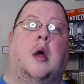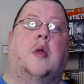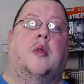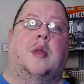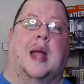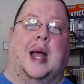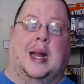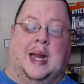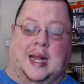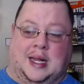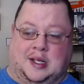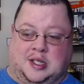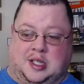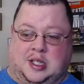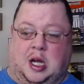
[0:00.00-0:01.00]
that
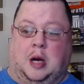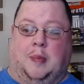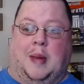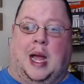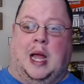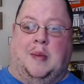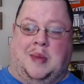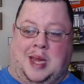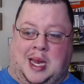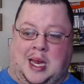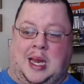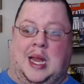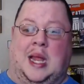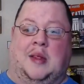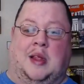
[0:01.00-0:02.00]
has stuck by me
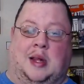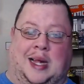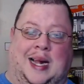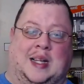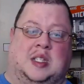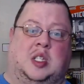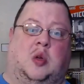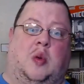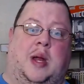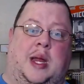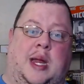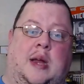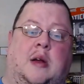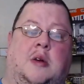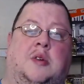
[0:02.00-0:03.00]
in the last 3
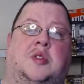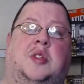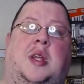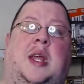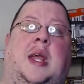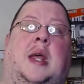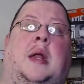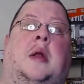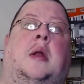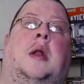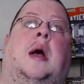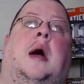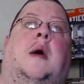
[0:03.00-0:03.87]
years in